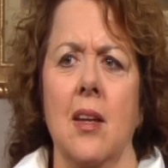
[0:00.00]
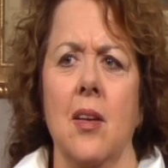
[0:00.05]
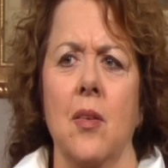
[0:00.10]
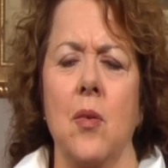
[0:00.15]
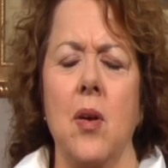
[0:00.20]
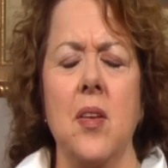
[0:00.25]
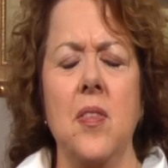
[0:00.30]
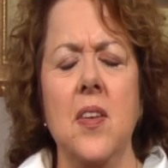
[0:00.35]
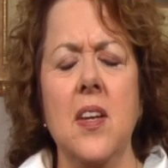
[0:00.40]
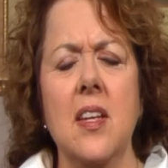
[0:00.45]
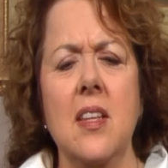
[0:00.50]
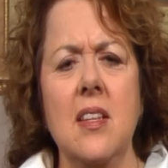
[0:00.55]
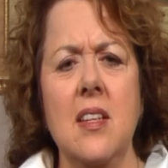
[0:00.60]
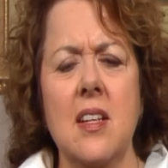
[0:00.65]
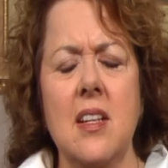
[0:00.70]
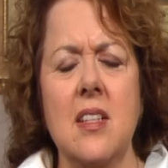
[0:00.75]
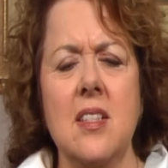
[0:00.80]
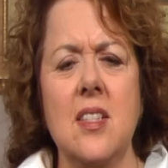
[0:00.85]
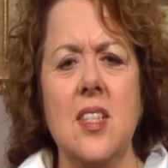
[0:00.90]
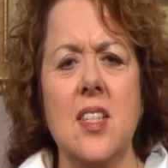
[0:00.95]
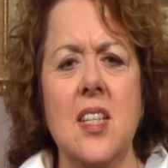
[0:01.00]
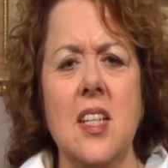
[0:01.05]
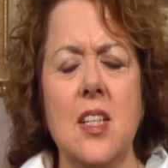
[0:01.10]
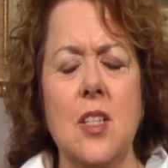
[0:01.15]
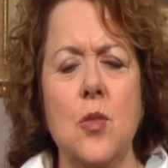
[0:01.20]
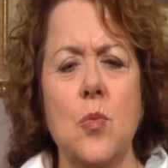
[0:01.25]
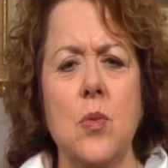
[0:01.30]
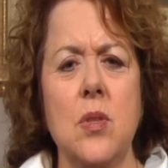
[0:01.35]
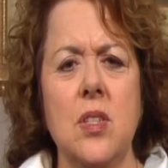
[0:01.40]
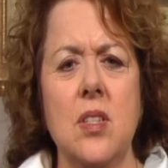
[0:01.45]
I think in the United
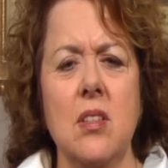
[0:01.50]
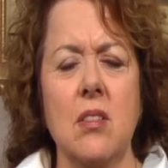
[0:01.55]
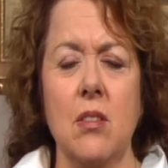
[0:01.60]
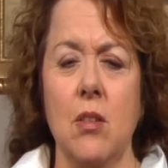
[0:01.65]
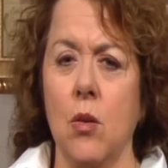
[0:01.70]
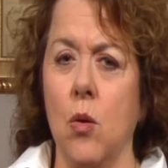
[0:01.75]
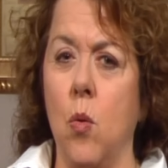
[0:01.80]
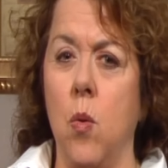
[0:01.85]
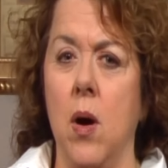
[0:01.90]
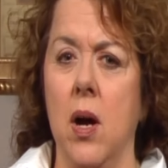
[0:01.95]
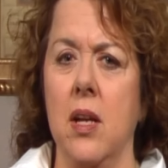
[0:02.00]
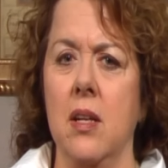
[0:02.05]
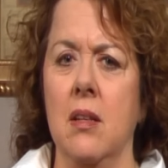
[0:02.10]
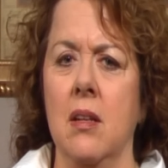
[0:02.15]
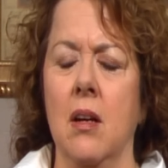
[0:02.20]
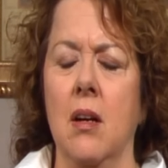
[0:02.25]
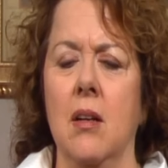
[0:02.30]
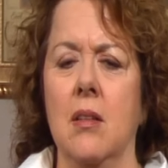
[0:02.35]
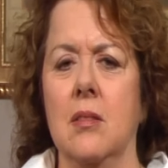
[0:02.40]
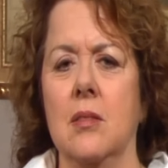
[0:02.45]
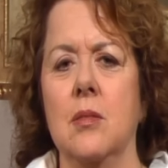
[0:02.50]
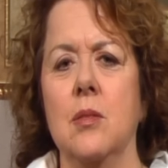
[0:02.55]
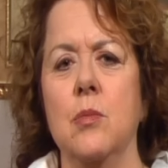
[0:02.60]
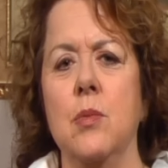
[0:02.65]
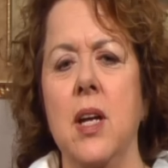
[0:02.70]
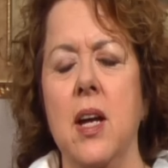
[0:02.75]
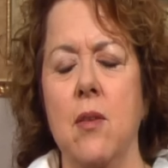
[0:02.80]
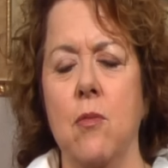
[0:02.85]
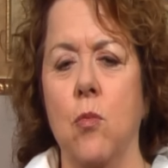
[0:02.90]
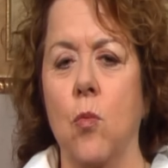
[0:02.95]
States, we still don't quite know. We
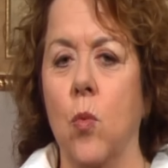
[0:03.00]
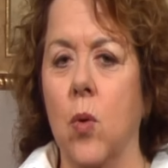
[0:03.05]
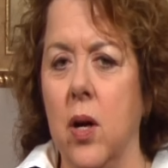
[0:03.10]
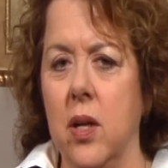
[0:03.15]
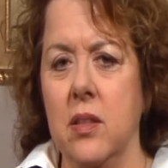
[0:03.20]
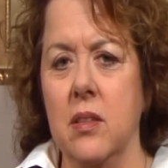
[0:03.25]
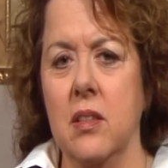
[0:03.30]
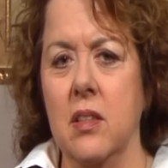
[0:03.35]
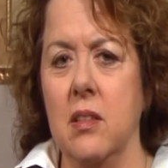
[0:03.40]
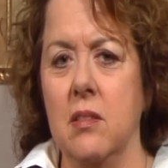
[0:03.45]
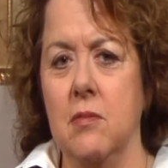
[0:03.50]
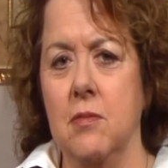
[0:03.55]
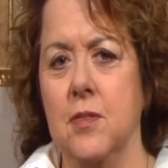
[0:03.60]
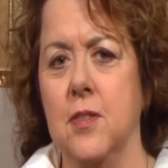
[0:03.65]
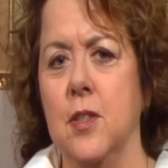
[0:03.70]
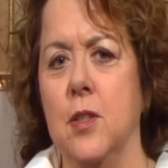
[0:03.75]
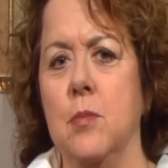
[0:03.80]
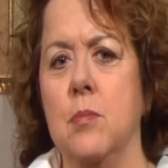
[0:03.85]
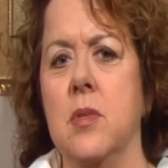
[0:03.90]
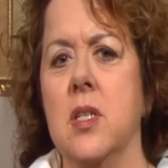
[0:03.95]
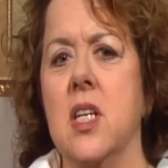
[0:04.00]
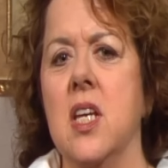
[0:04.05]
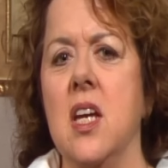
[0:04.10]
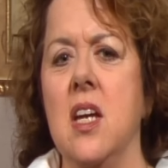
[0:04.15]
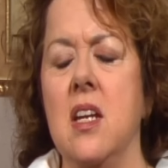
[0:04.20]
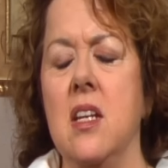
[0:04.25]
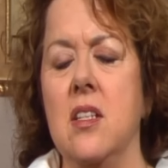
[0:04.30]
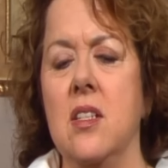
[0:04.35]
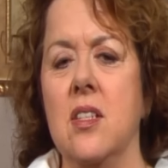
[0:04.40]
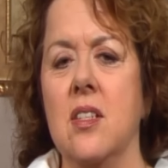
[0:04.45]
have one confirmed
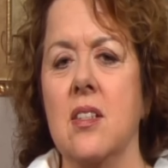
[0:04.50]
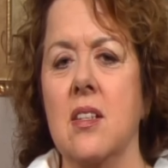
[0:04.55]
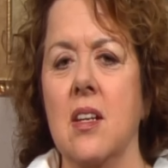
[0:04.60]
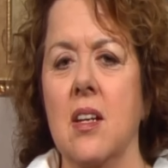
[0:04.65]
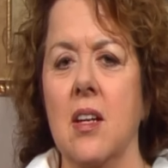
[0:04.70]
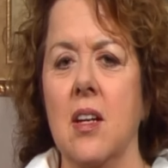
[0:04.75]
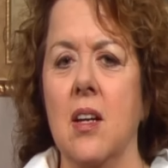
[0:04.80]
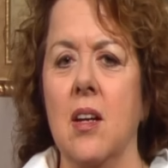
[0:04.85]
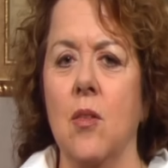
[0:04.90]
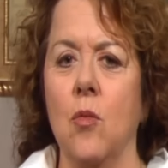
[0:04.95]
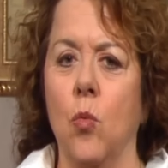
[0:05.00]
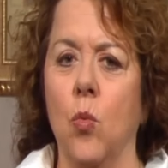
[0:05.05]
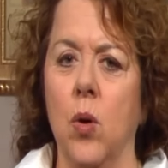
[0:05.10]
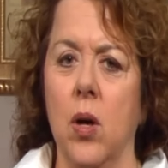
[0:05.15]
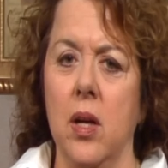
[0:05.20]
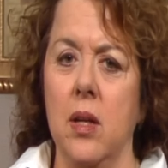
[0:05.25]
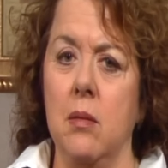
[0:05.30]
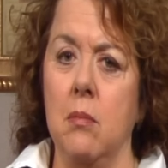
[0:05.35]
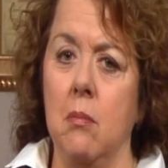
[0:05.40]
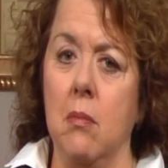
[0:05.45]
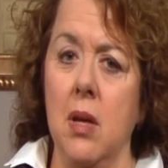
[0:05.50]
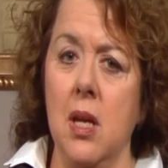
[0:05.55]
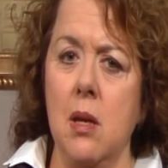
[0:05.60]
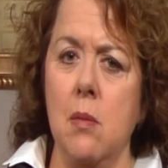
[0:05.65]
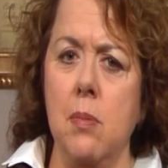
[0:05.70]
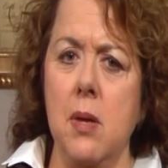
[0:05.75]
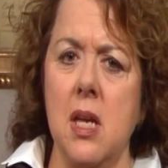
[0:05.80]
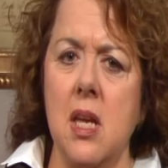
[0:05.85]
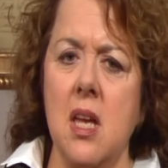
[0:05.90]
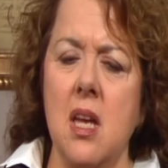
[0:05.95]
case, one
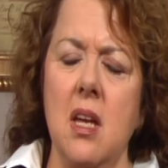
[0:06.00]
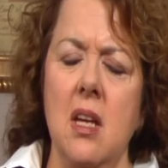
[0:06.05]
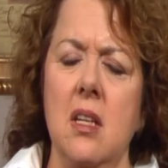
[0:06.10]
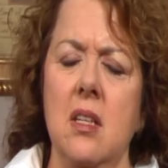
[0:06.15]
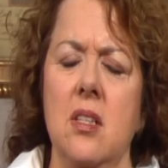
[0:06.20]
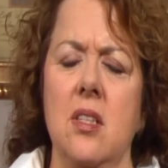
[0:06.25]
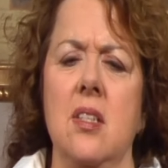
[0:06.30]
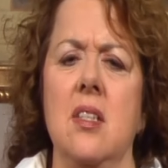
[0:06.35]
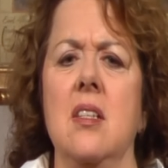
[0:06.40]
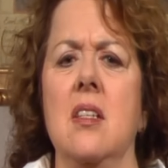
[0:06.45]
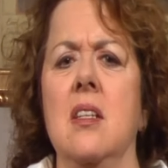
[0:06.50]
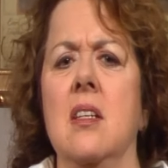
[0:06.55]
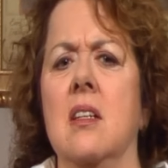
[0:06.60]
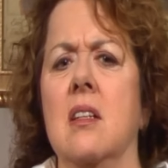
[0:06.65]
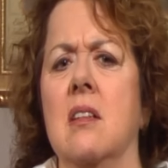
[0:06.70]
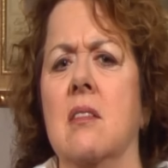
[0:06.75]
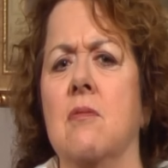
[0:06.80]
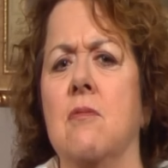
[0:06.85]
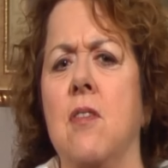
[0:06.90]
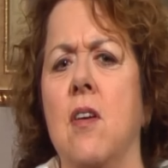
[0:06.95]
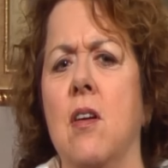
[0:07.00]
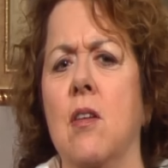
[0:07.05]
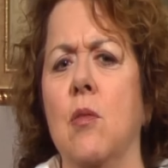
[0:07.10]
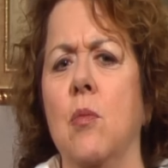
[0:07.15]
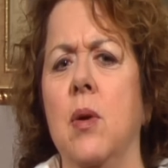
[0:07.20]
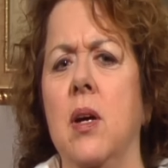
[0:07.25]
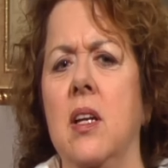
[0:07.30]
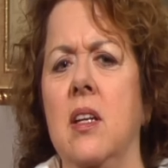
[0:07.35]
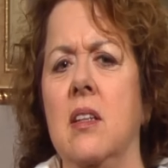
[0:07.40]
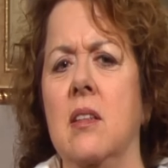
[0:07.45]
maybe case eh, far
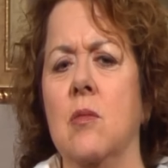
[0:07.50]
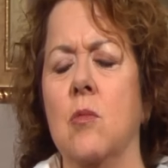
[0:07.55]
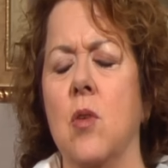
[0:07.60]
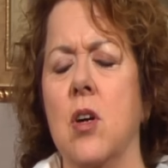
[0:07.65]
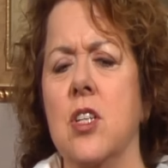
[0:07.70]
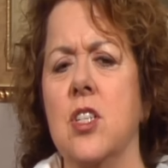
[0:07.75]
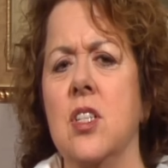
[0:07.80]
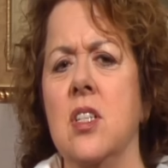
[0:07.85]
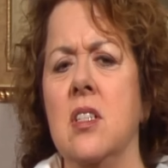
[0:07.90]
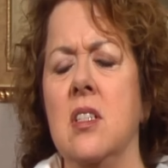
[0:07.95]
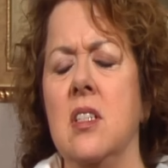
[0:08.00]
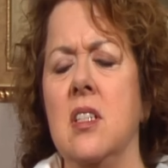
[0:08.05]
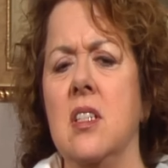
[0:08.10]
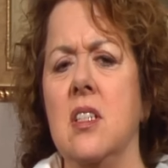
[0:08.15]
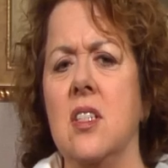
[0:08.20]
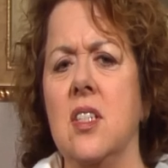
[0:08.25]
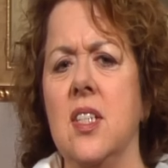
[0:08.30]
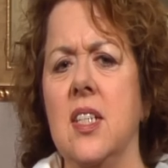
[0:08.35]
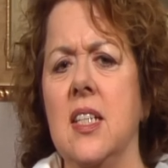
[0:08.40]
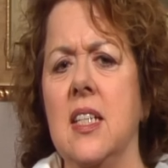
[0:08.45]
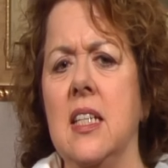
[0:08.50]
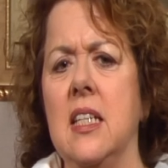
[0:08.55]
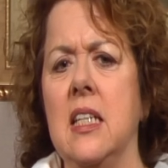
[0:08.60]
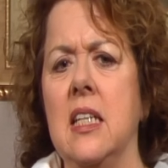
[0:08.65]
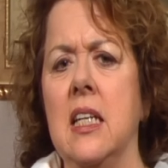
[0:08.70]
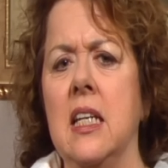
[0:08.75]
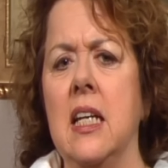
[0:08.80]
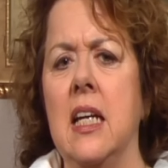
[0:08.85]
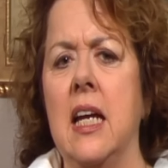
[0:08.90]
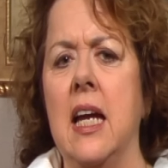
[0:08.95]
away in Washington, D.C.,
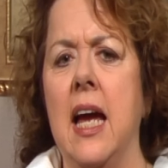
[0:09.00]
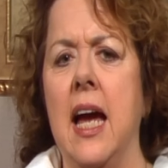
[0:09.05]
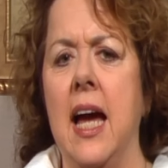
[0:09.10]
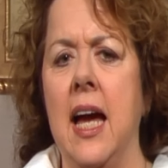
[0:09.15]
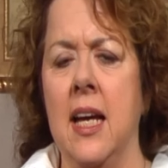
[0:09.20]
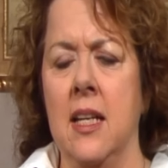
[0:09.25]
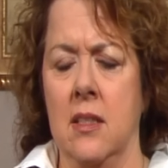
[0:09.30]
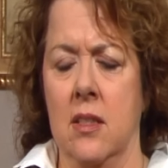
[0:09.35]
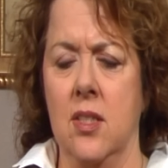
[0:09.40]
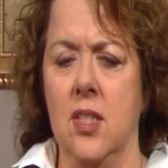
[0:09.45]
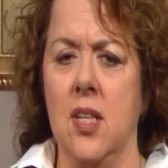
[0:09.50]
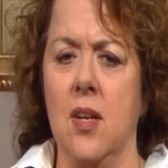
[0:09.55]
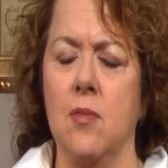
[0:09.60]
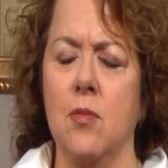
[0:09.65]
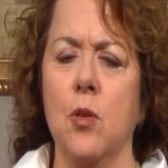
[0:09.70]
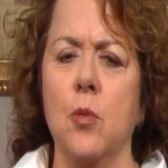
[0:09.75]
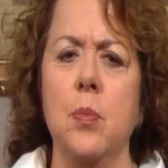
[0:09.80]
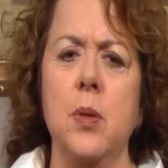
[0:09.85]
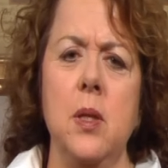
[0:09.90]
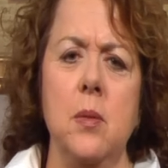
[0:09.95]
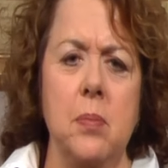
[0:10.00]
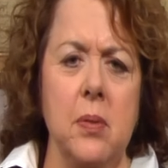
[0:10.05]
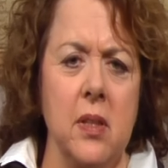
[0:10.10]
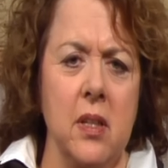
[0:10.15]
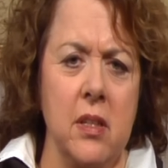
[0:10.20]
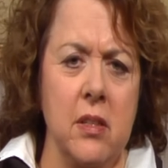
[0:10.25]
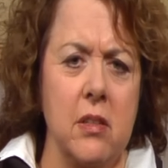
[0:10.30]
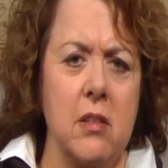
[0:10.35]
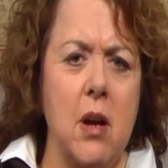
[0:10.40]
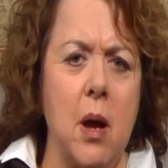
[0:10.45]
and several people
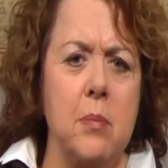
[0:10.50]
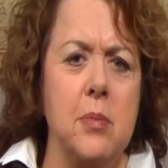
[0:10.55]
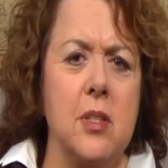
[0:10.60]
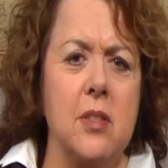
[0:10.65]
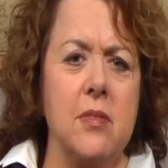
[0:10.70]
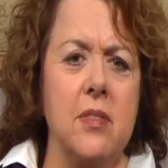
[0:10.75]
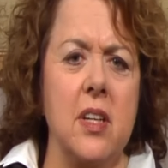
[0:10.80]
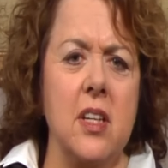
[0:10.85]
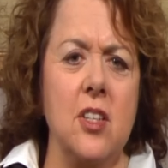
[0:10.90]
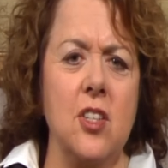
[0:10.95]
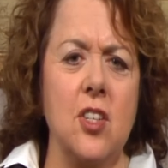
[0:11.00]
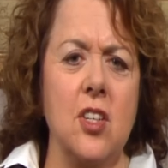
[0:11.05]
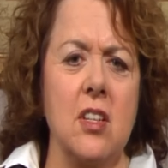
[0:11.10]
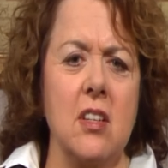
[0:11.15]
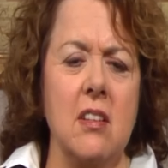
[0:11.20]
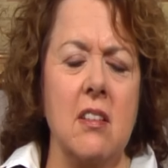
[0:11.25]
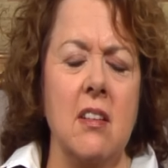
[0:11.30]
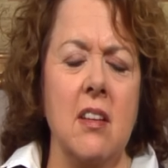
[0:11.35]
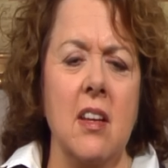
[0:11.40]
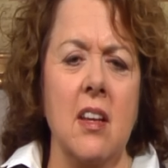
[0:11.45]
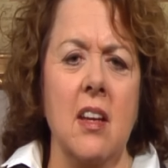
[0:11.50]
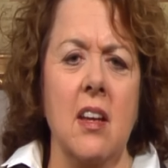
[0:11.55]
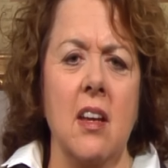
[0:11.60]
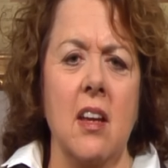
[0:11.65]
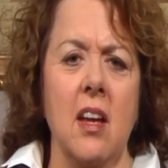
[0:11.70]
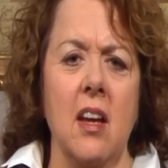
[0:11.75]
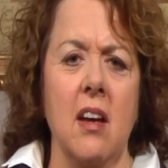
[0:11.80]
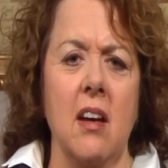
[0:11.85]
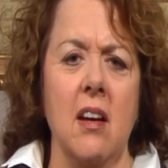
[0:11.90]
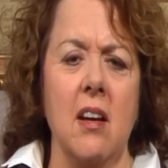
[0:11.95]
under observation
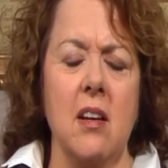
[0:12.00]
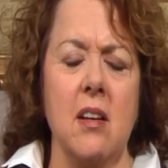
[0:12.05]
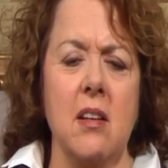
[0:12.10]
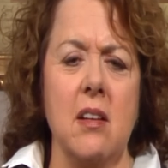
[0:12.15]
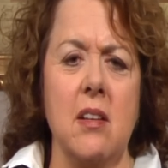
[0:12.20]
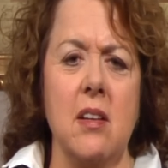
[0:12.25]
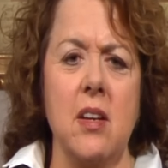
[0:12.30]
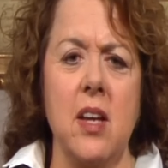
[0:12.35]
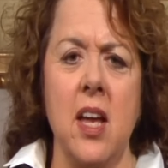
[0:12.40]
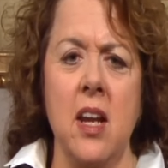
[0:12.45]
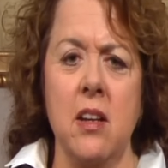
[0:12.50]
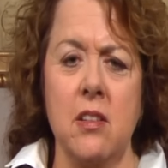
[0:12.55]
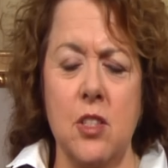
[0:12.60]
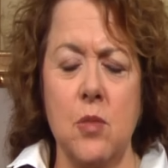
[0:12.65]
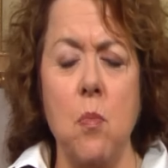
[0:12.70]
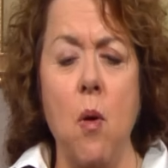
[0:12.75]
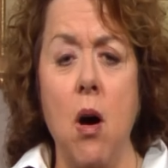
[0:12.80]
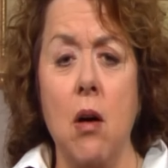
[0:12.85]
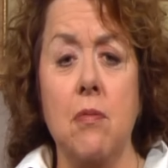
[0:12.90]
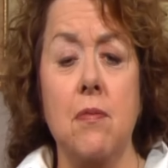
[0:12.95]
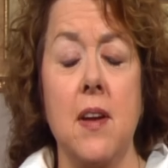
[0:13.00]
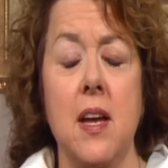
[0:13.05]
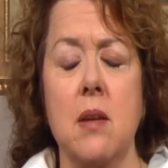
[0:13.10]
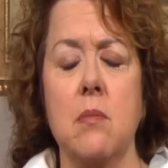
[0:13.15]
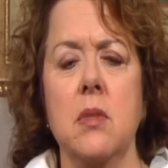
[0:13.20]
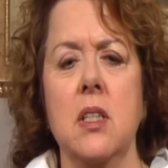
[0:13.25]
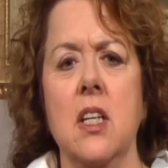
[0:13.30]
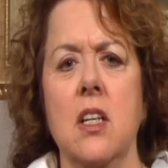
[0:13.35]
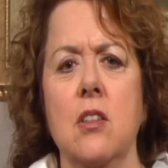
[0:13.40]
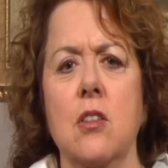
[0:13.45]
uh, and a small
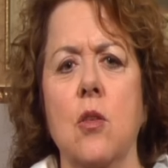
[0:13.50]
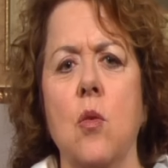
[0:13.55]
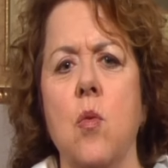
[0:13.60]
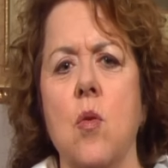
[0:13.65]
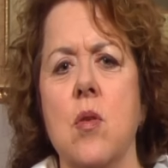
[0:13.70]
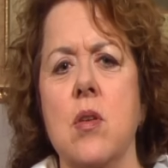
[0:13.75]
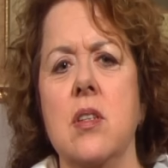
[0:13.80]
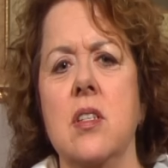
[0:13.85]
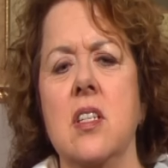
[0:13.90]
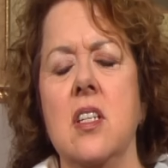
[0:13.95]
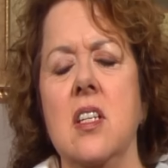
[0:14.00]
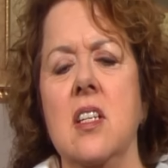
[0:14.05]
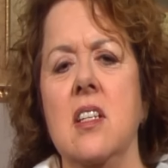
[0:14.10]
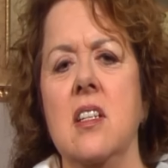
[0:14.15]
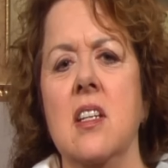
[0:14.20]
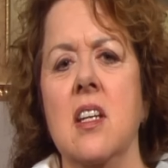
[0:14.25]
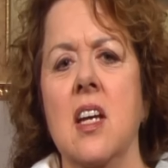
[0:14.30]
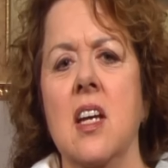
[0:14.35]
family under quarantine.